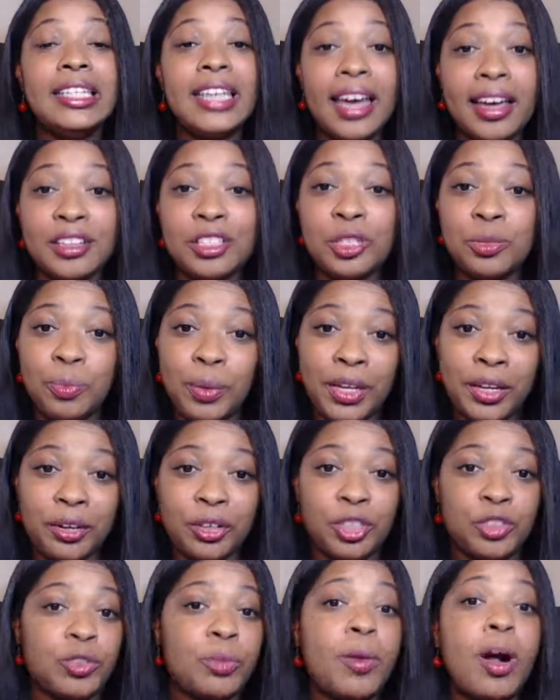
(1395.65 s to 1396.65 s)
guest
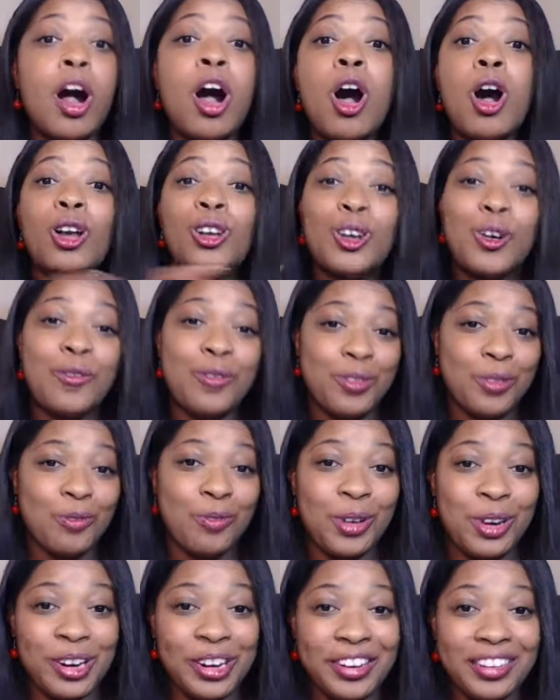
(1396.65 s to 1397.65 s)
speakers from all over the
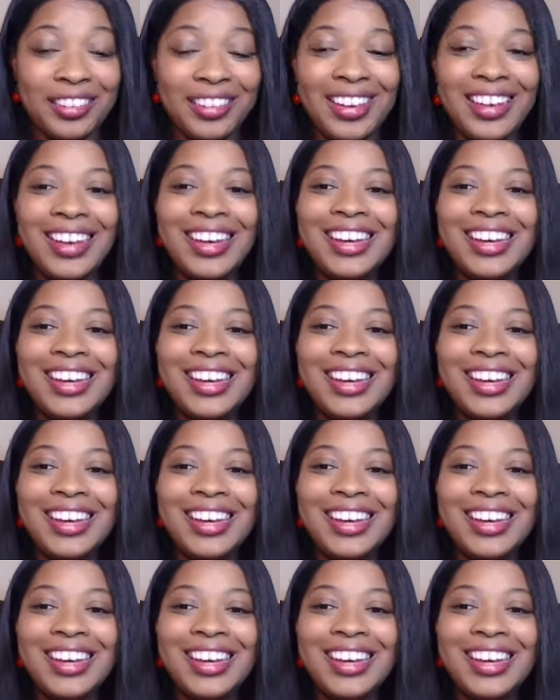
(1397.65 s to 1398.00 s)
world.